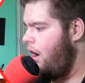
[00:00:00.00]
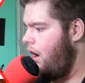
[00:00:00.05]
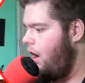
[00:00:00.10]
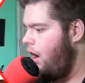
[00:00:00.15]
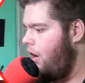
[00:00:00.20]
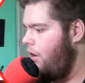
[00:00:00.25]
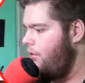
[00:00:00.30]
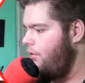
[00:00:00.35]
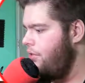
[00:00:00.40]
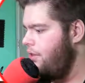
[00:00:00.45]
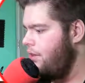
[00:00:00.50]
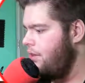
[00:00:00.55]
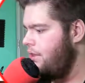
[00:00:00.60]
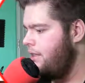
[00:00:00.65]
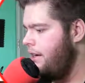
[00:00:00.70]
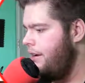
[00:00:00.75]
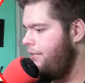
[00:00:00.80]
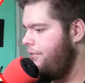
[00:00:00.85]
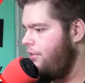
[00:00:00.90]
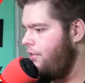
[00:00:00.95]
all the
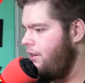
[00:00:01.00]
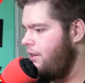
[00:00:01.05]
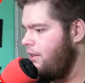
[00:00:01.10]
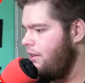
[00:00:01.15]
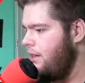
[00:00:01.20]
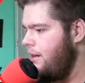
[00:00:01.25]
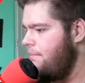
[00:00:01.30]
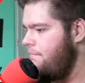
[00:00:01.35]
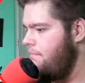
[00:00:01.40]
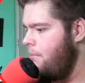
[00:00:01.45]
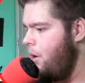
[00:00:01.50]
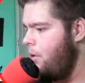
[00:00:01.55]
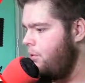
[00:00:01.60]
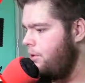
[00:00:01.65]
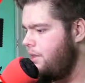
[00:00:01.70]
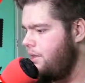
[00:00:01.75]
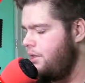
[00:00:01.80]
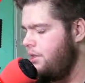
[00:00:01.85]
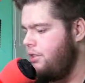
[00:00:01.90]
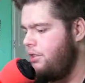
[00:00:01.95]
different
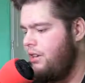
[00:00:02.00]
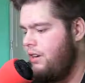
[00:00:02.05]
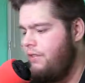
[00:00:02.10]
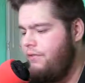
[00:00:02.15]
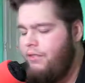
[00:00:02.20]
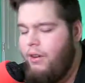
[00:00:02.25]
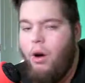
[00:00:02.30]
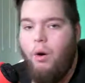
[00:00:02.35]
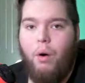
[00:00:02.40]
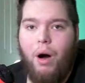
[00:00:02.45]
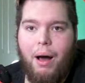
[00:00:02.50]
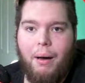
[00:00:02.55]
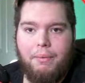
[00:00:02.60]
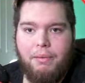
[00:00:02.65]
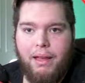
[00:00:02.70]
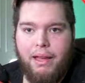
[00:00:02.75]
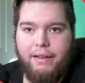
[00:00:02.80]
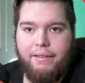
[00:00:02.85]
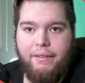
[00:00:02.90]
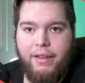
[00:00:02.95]
emotions you can feel while I'm
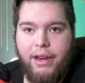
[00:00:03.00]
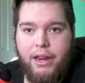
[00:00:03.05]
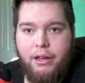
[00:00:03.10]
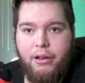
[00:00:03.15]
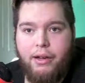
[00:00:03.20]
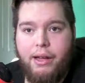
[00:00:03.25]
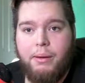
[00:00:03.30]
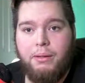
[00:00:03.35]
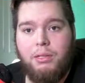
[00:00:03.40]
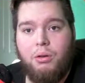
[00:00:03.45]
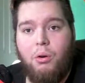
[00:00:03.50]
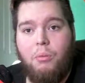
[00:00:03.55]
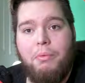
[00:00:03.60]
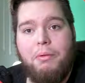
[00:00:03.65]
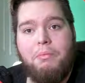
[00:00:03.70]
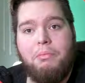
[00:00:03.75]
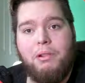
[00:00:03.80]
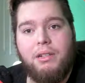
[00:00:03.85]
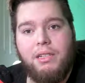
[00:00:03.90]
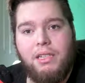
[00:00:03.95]
playing video games. I want
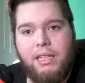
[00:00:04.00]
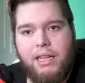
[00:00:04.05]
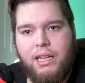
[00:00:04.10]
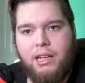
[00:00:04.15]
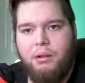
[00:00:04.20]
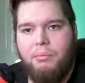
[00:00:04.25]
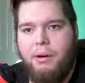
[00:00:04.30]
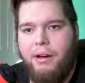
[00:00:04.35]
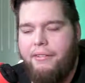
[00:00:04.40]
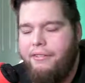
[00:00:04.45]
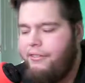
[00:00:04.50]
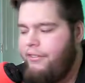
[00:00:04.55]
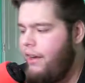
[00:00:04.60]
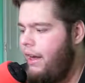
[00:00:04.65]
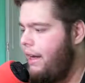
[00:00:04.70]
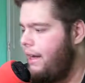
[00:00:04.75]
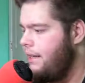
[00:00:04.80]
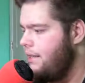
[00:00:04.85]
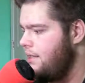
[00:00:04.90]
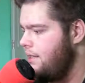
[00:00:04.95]
people to see it on my
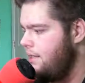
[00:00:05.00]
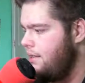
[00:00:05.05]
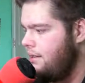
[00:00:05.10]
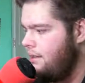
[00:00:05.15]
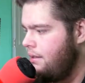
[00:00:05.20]
face.